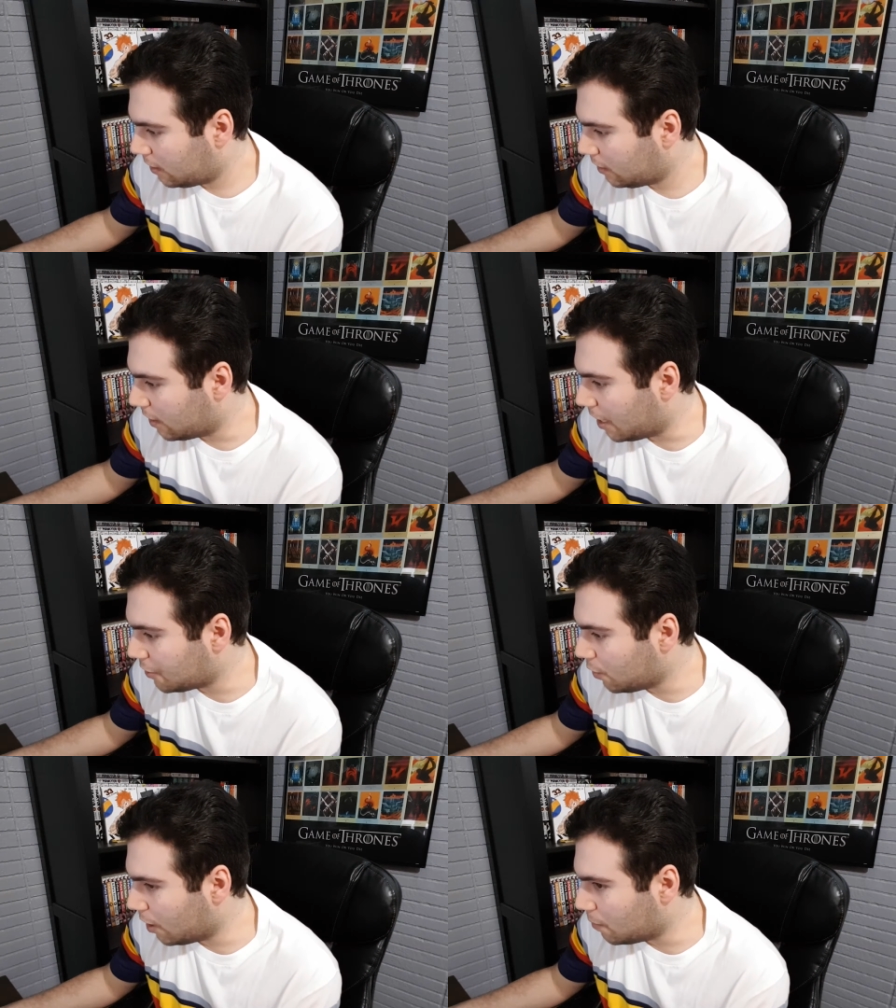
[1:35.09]
the
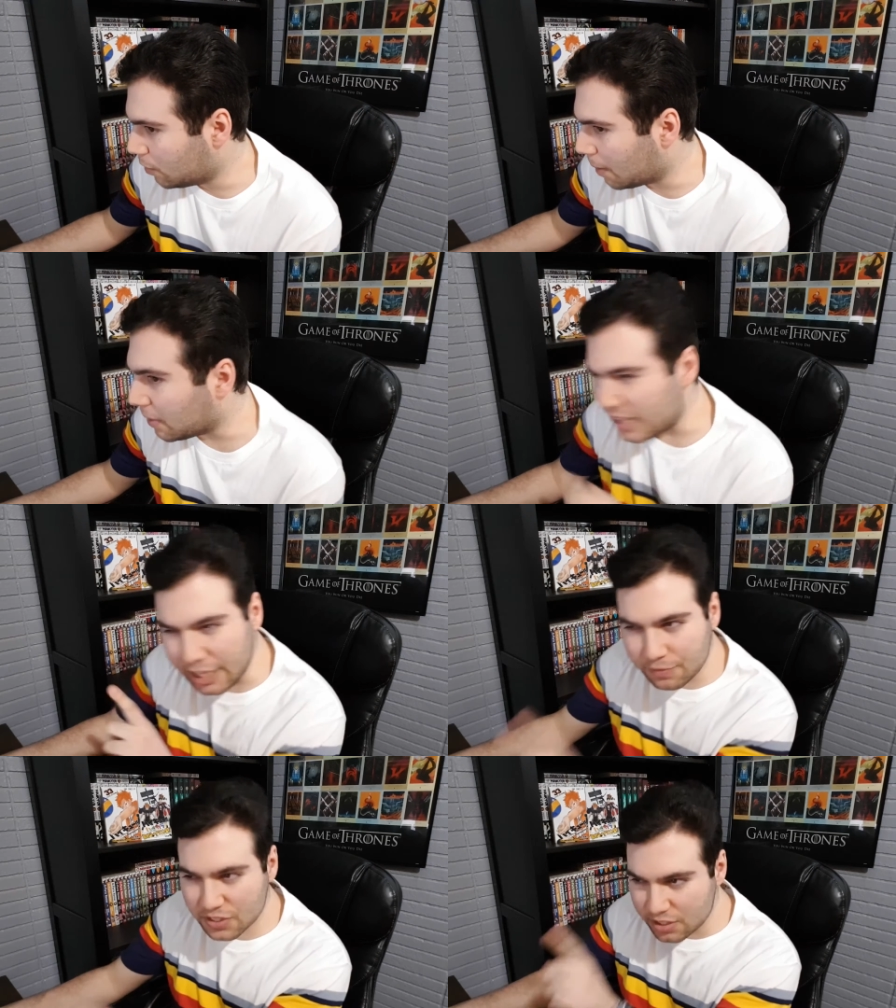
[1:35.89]
Haikyuu Hype Moon. I
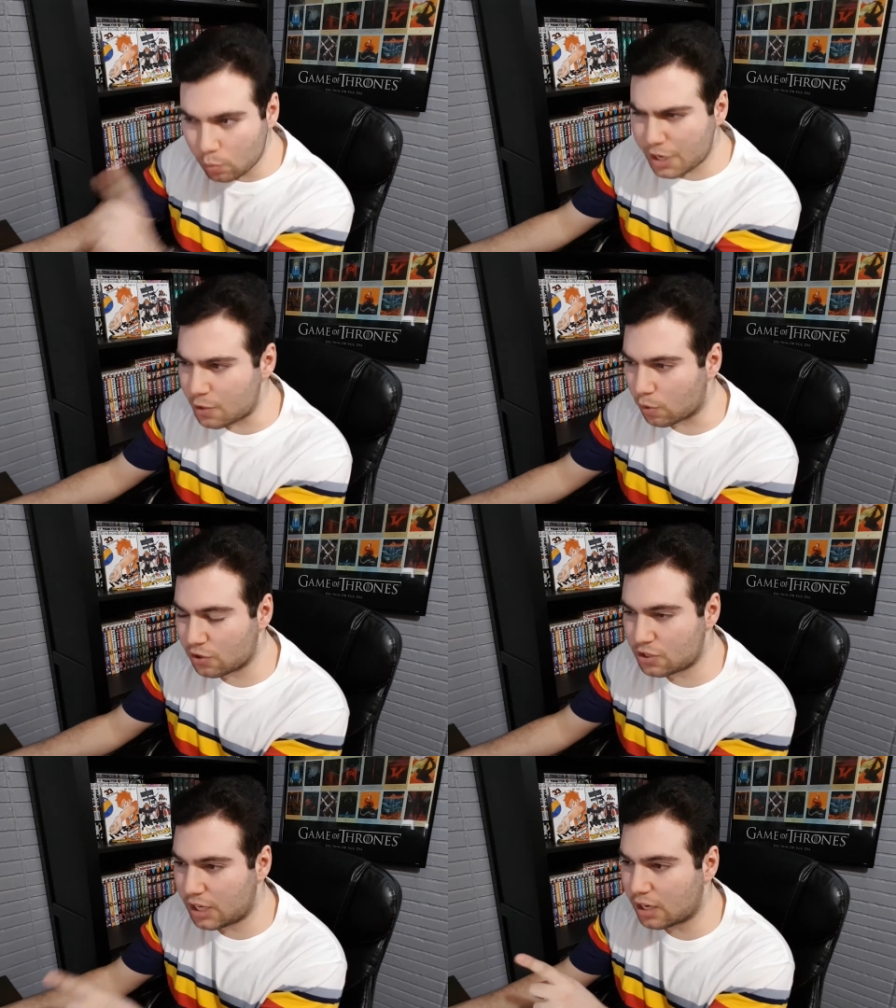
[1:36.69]
believe this is the week. We're
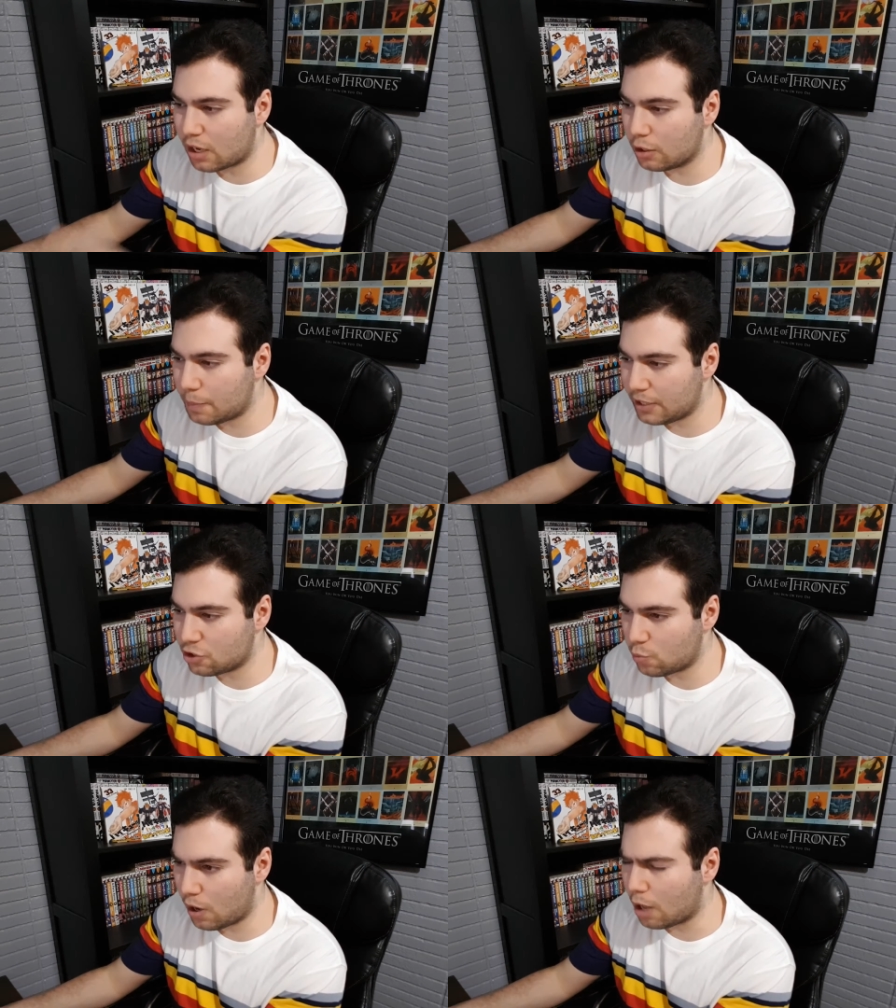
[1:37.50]
also getting a color page
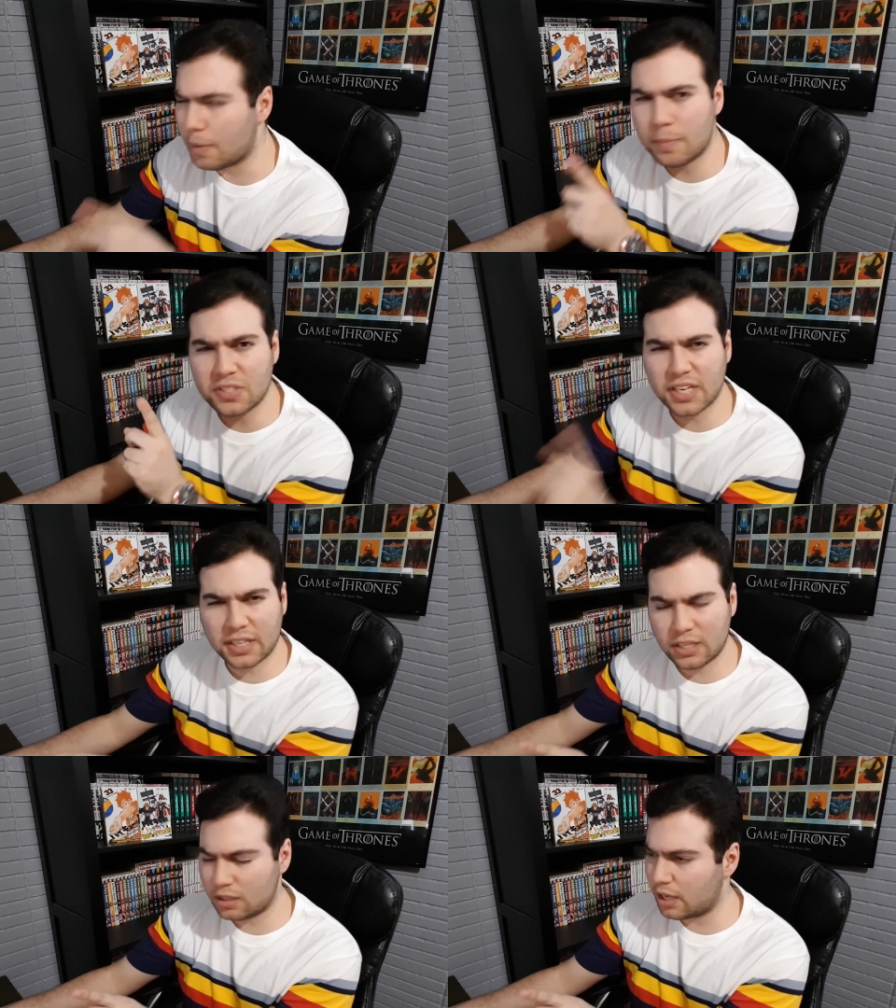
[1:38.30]
as well. I made a mistake, I
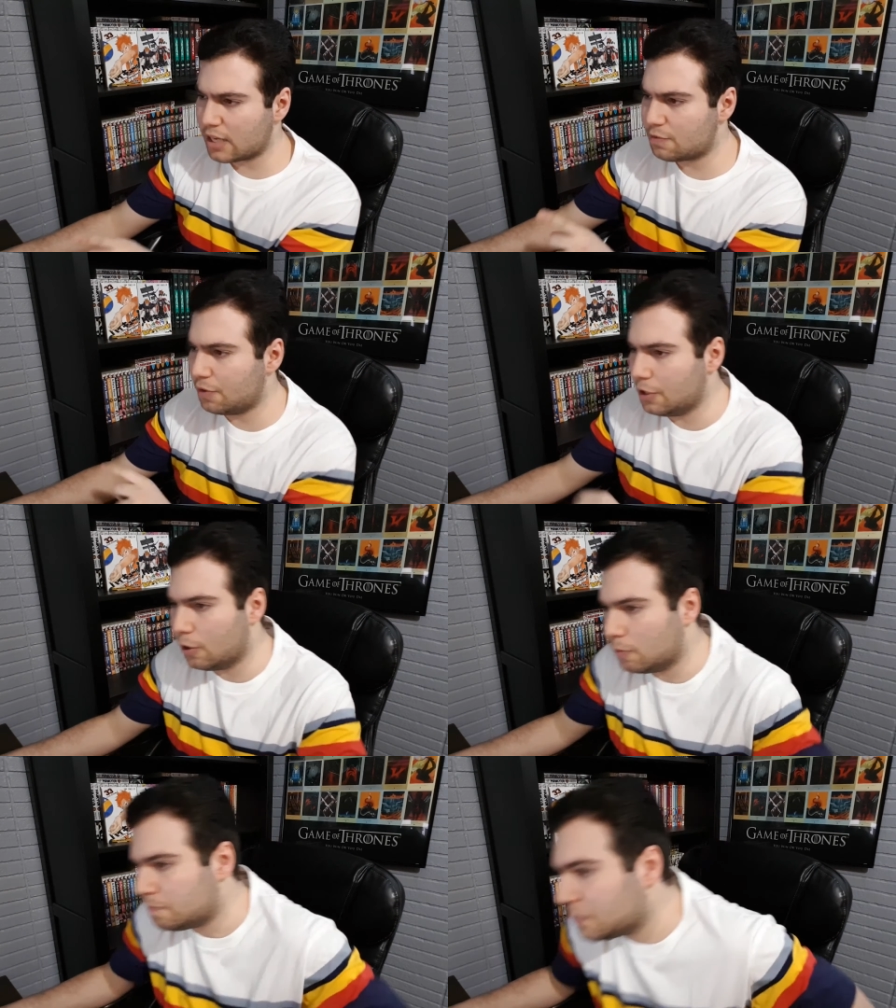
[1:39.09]
think, in the last video.